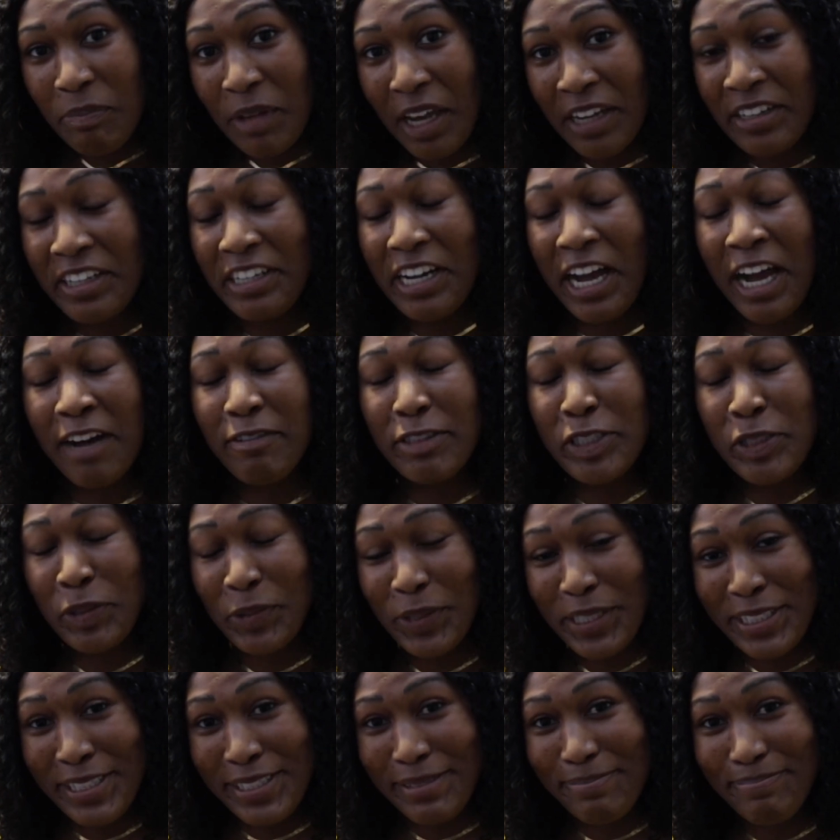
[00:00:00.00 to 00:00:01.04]
I did not have a
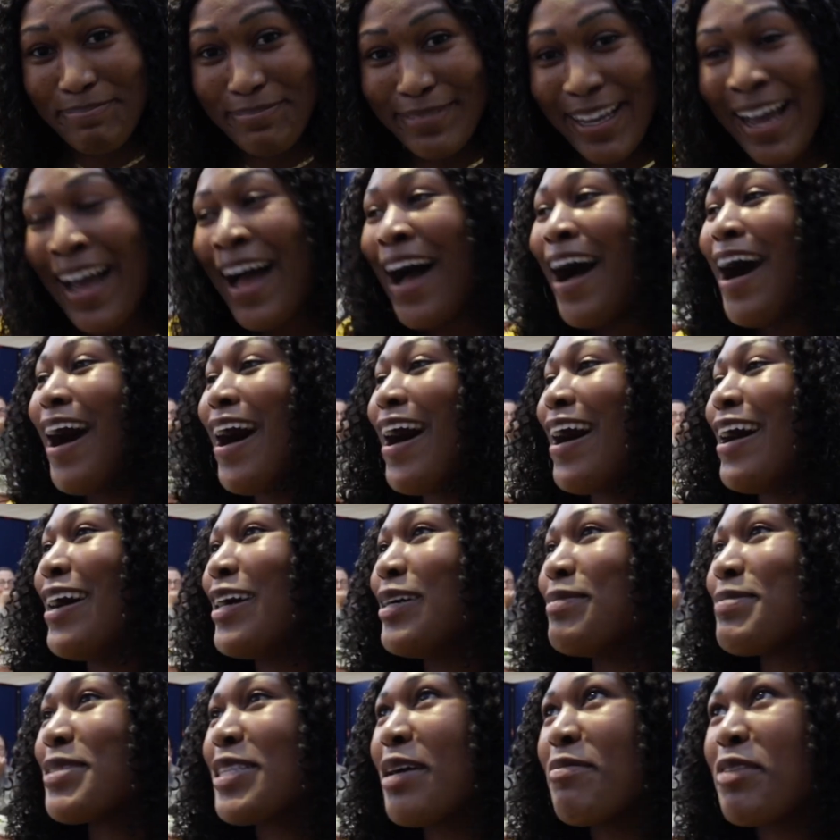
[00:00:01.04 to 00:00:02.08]
choice.
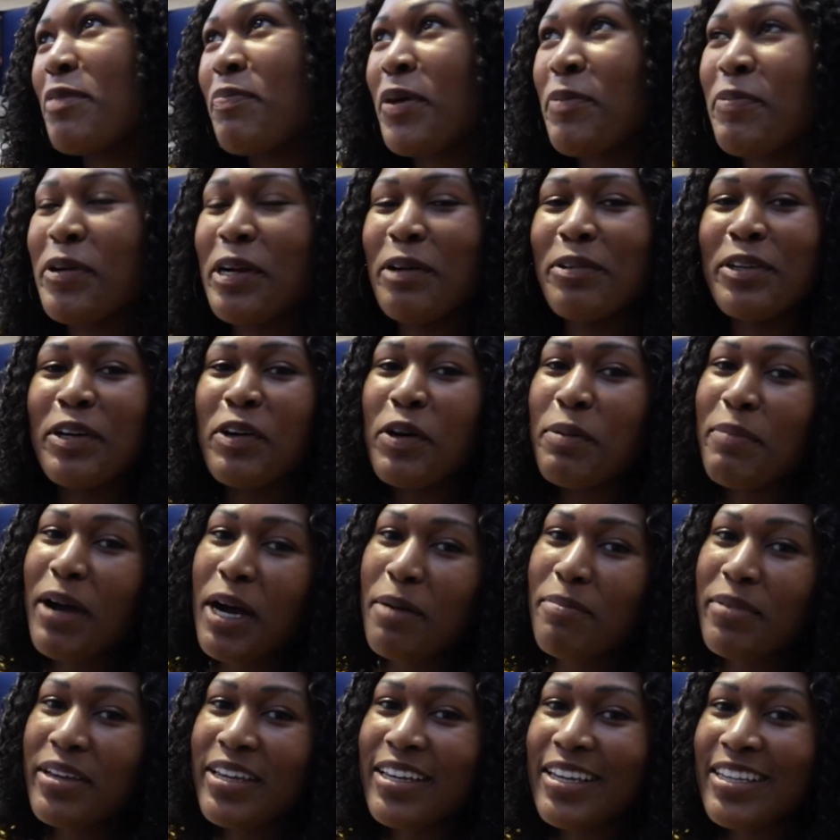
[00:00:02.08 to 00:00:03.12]
Something people don't know
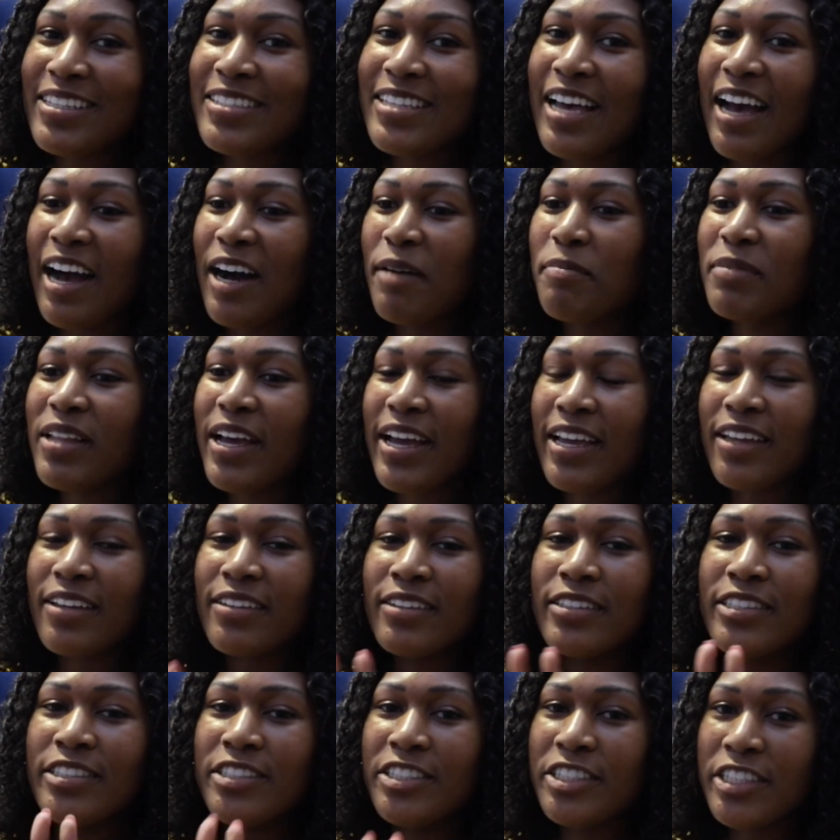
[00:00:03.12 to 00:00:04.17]
about me is that I'm like
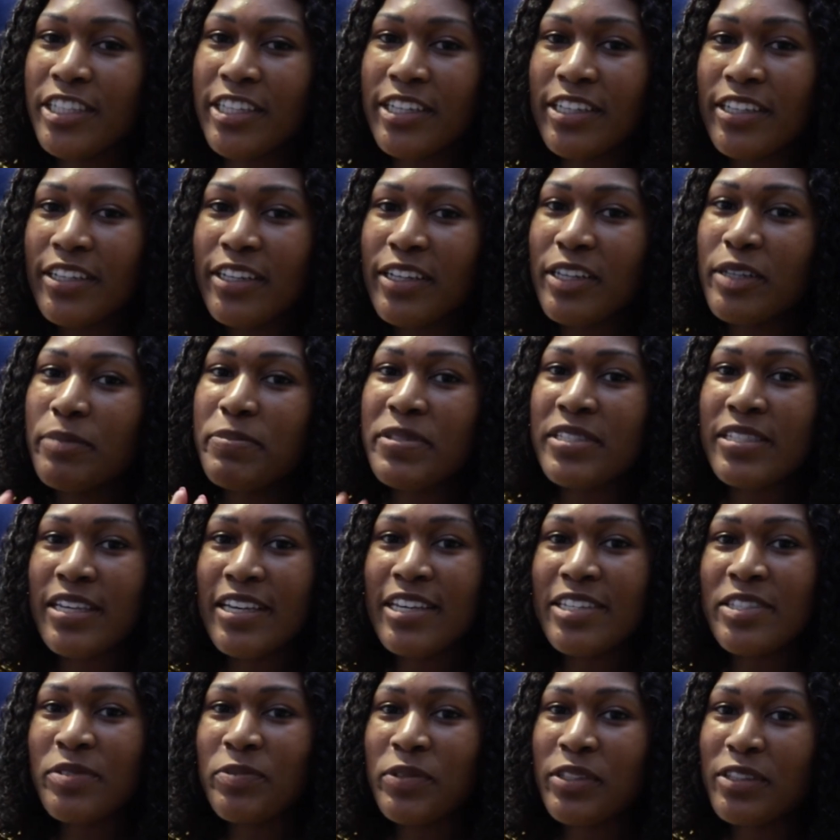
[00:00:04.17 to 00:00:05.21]
legit
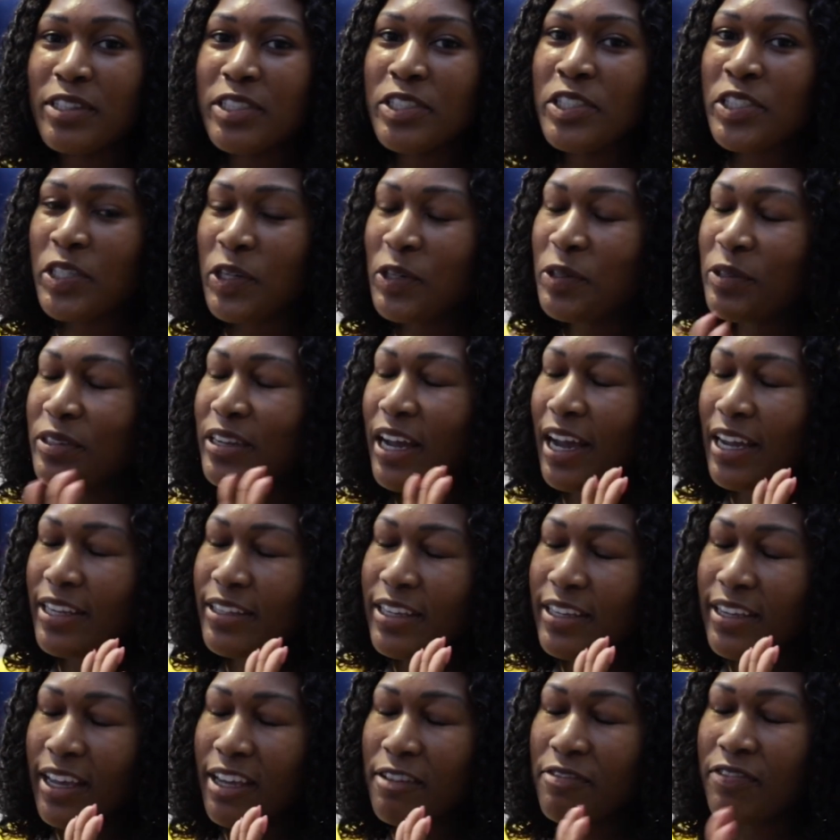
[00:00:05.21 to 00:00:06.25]
obsessed with the show
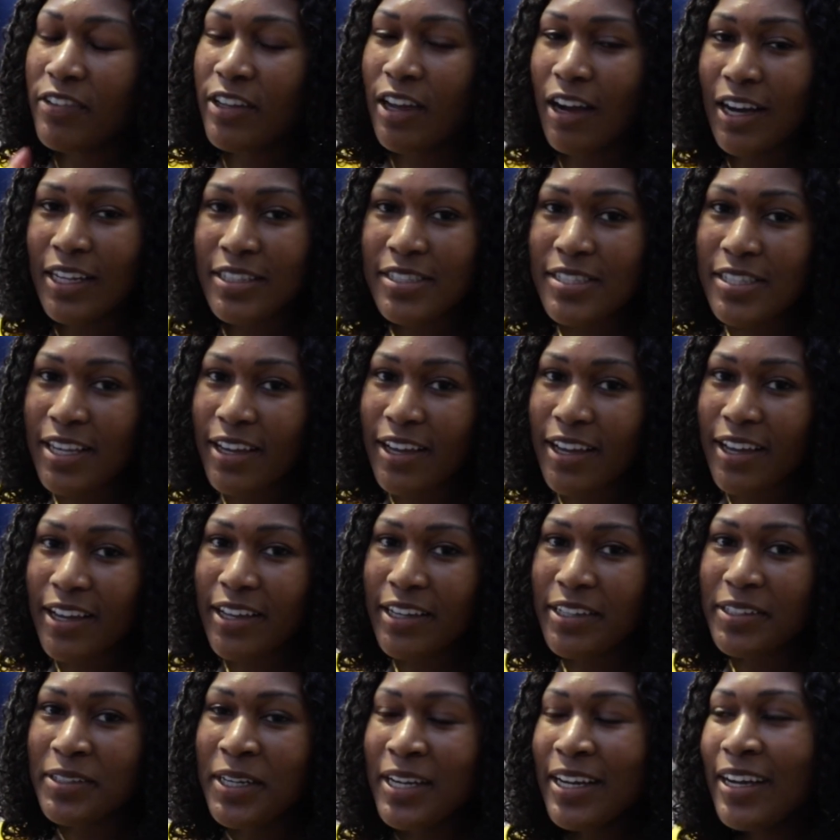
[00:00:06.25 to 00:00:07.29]
90 Day
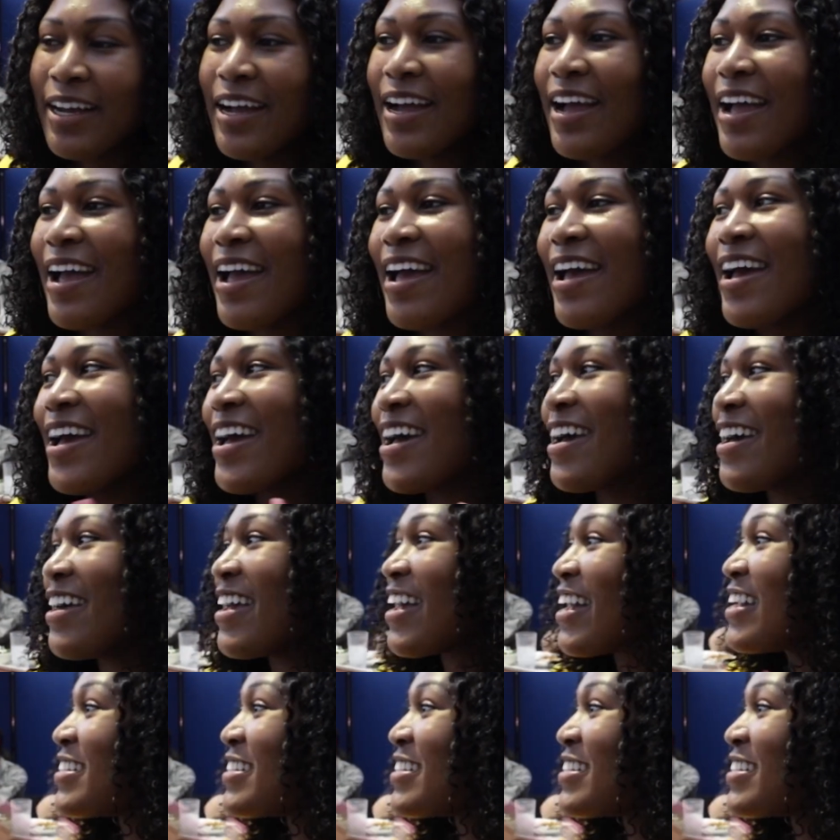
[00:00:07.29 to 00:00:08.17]
Fiance. Oh, so and